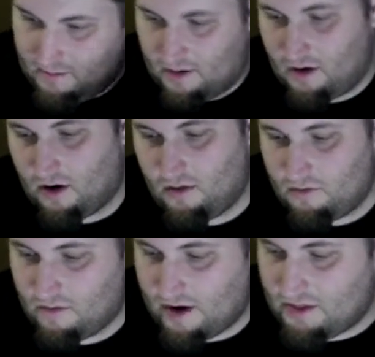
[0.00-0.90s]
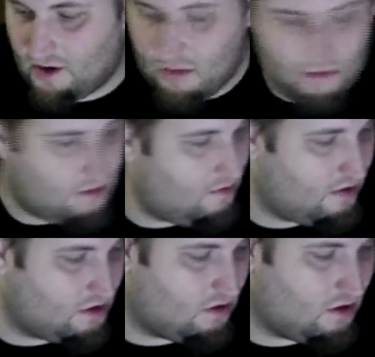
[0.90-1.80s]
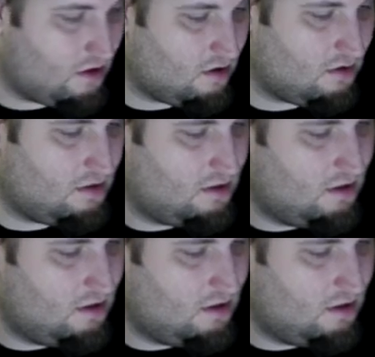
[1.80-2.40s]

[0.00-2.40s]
you know, right there with the original Turtles.